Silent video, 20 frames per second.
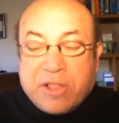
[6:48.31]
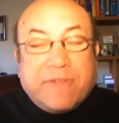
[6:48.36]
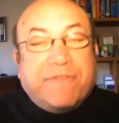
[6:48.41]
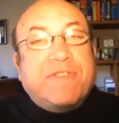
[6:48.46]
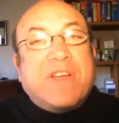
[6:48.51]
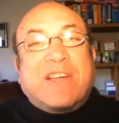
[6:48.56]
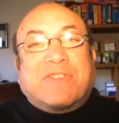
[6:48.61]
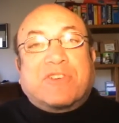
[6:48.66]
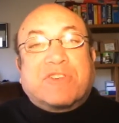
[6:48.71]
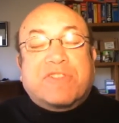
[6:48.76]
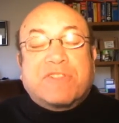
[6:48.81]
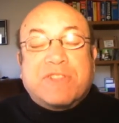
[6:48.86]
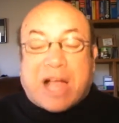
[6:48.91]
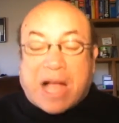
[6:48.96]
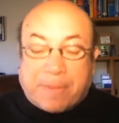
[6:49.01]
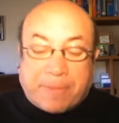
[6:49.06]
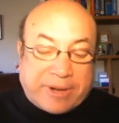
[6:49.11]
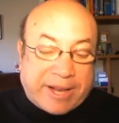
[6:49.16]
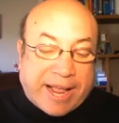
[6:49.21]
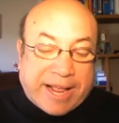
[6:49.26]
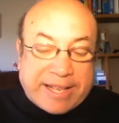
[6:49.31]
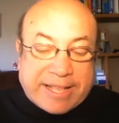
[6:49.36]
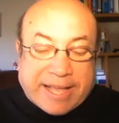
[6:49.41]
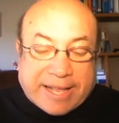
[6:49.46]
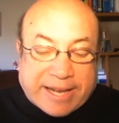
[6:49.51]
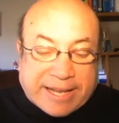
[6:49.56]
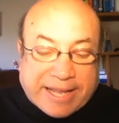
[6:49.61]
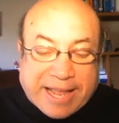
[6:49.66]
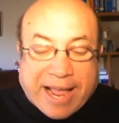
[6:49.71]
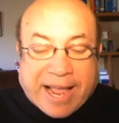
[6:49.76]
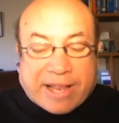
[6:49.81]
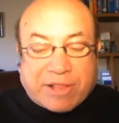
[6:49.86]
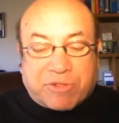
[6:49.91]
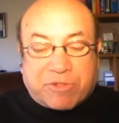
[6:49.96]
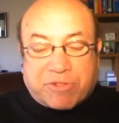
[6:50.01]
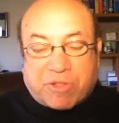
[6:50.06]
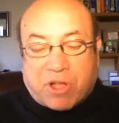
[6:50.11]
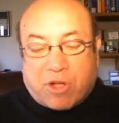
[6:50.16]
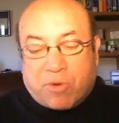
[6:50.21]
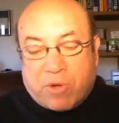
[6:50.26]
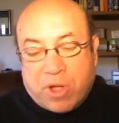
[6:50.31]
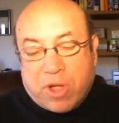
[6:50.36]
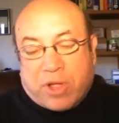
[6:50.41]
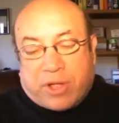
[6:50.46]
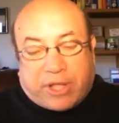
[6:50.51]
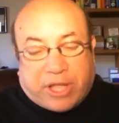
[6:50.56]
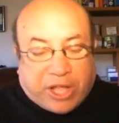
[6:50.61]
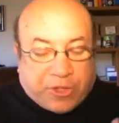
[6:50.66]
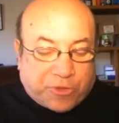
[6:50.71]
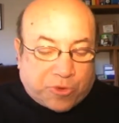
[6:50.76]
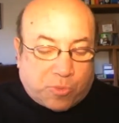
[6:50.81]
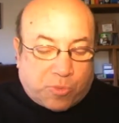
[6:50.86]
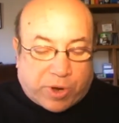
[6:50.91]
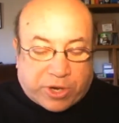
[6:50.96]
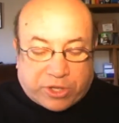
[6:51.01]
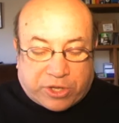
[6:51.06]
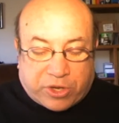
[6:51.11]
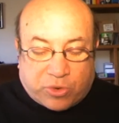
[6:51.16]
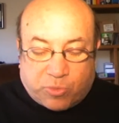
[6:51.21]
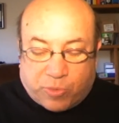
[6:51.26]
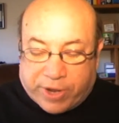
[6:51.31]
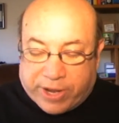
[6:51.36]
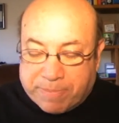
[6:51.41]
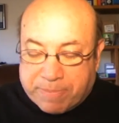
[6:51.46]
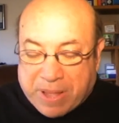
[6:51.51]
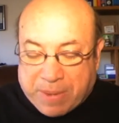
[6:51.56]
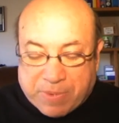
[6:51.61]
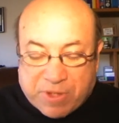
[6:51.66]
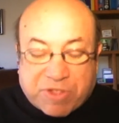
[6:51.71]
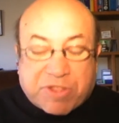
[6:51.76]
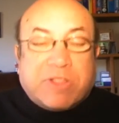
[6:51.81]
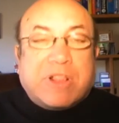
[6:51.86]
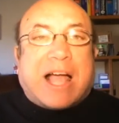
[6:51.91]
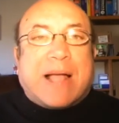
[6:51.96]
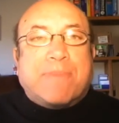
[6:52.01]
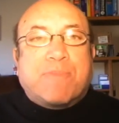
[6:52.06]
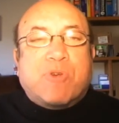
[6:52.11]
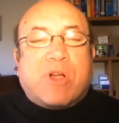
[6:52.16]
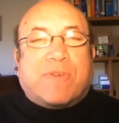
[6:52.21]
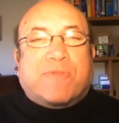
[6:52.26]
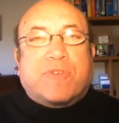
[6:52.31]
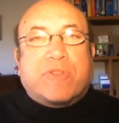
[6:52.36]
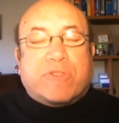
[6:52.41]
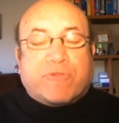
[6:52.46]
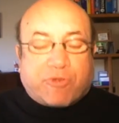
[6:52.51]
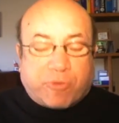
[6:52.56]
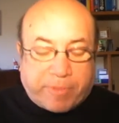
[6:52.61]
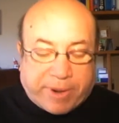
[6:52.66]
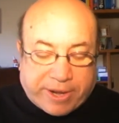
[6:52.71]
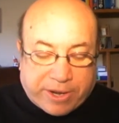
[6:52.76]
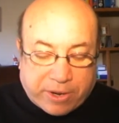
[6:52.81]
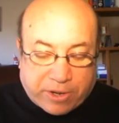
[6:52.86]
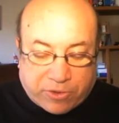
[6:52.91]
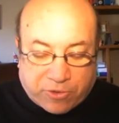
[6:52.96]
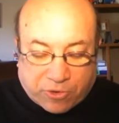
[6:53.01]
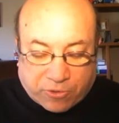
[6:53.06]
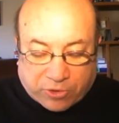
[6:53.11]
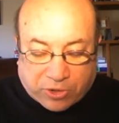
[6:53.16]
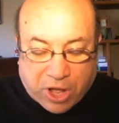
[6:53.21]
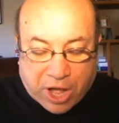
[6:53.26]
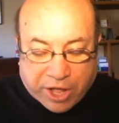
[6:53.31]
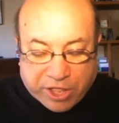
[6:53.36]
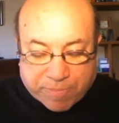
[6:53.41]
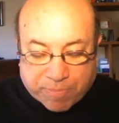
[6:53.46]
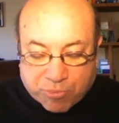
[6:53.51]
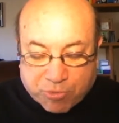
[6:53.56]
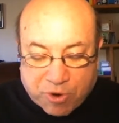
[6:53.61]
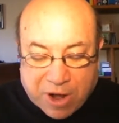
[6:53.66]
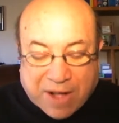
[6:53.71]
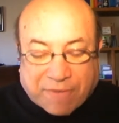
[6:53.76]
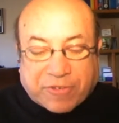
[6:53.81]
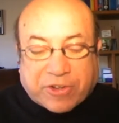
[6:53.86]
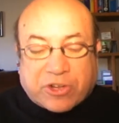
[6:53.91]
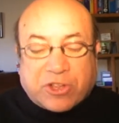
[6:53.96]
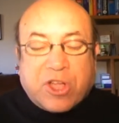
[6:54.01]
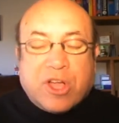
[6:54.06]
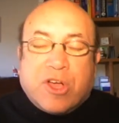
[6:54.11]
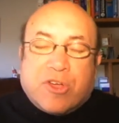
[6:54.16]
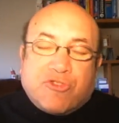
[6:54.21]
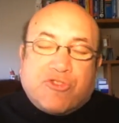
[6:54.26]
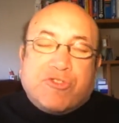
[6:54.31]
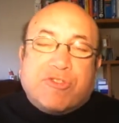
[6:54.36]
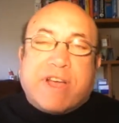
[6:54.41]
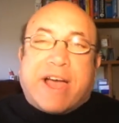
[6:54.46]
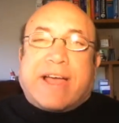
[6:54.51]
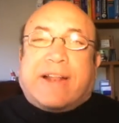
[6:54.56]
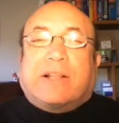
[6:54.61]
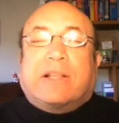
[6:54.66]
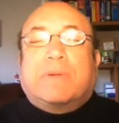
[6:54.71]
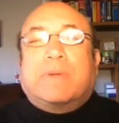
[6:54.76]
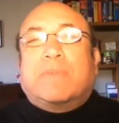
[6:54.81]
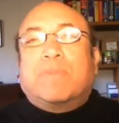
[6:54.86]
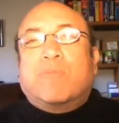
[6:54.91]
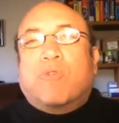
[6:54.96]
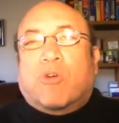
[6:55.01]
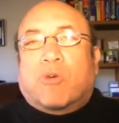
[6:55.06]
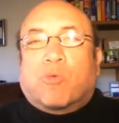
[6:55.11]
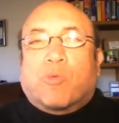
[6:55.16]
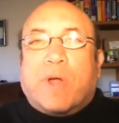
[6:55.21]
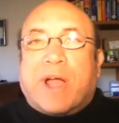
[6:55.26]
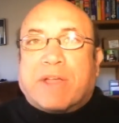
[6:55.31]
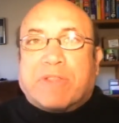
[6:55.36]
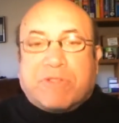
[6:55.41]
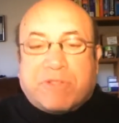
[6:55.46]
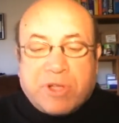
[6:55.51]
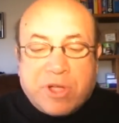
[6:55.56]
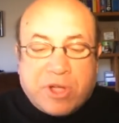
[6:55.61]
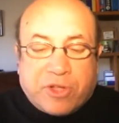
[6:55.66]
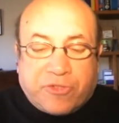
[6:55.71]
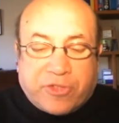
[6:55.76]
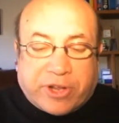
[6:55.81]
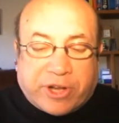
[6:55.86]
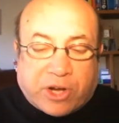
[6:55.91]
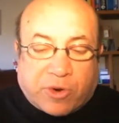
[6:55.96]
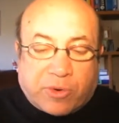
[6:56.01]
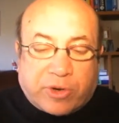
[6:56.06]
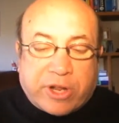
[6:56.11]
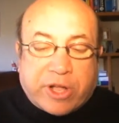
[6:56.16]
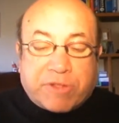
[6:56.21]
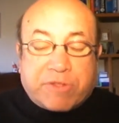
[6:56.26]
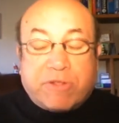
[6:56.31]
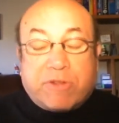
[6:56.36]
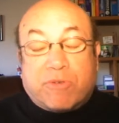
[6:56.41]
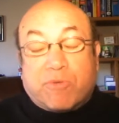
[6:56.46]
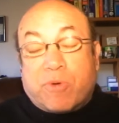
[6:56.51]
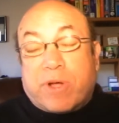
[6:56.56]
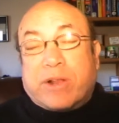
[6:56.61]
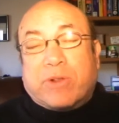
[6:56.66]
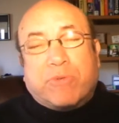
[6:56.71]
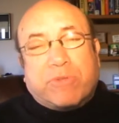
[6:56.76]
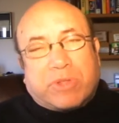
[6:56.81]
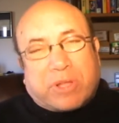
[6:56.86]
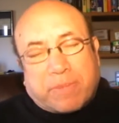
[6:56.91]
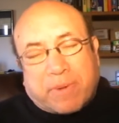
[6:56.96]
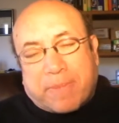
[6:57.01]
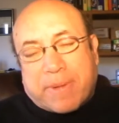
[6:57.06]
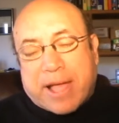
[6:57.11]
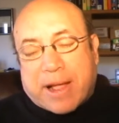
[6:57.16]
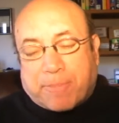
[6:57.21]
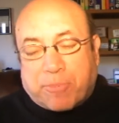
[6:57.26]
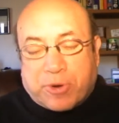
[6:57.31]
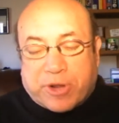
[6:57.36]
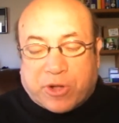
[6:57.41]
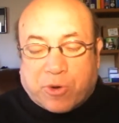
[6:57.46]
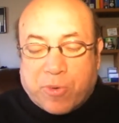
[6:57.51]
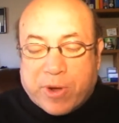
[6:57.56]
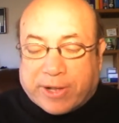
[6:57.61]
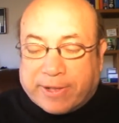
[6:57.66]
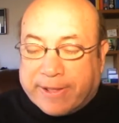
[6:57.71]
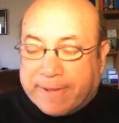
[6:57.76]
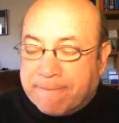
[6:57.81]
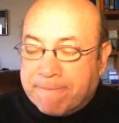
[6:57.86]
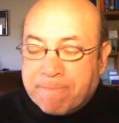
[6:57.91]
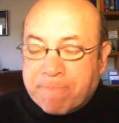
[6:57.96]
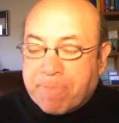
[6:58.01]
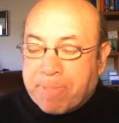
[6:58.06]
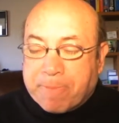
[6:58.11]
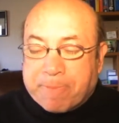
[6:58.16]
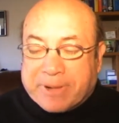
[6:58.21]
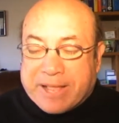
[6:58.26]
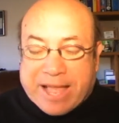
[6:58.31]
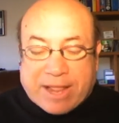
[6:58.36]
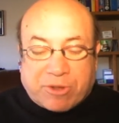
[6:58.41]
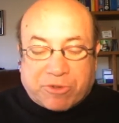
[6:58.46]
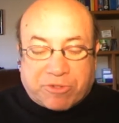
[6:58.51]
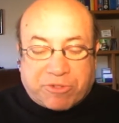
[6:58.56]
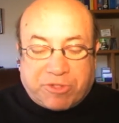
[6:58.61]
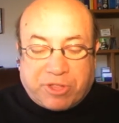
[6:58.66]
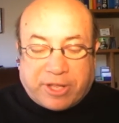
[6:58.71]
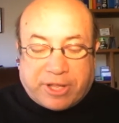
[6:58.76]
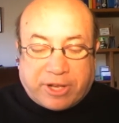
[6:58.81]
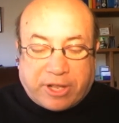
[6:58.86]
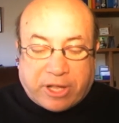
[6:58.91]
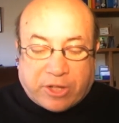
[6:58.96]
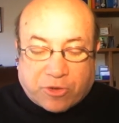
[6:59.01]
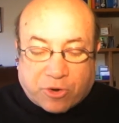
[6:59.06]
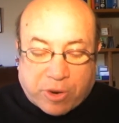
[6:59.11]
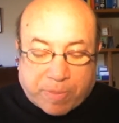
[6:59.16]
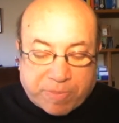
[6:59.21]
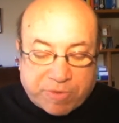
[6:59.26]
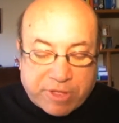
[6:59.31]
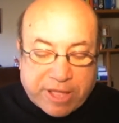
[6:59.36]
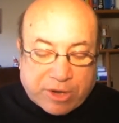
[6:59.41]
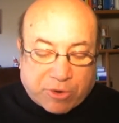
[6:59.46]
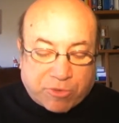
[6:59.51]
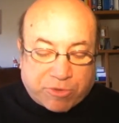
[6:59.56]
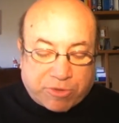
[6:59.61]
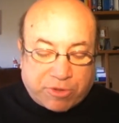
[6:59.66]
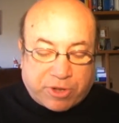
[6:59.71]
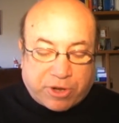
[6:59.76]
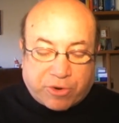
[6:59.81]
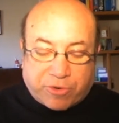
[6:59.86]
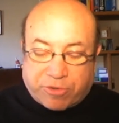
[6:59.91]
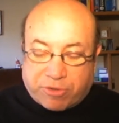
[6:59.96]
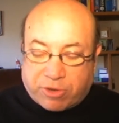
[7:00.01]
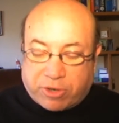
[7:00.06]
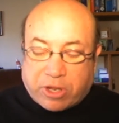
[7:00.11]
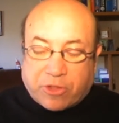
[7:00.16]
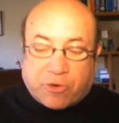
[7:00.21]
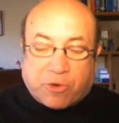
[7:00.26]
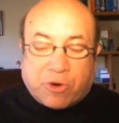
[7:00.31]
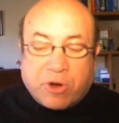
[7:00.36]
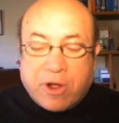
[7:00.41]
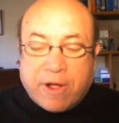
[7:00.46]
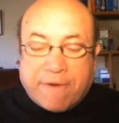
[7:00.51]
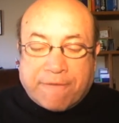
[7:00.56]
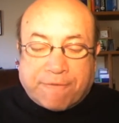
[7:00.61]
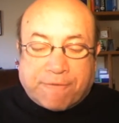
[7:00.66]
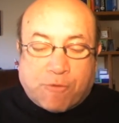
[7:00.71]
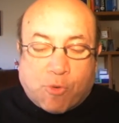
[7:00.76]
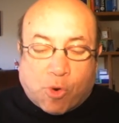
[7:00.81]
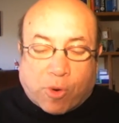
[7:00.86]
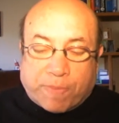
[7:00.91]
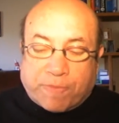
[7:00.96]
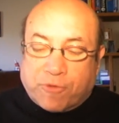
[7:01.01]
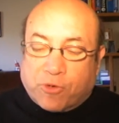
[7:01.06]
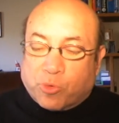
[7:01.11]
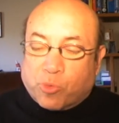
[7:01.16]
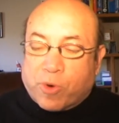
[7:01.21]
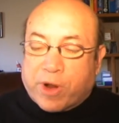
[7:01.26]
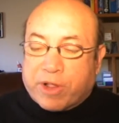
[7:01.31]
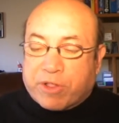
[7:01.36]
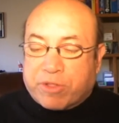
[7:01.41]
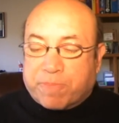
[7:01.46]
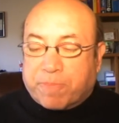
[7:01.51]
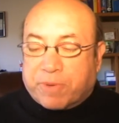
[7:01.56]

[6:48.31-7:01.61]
the favorites dominate yet again. So either one could win. Maybe slight preference for me to Lost Prophet. She's had a little bit more rest than Iridescent Red, who's coming back pretty quickly. But I don't see any other upsetters in here, so another formful race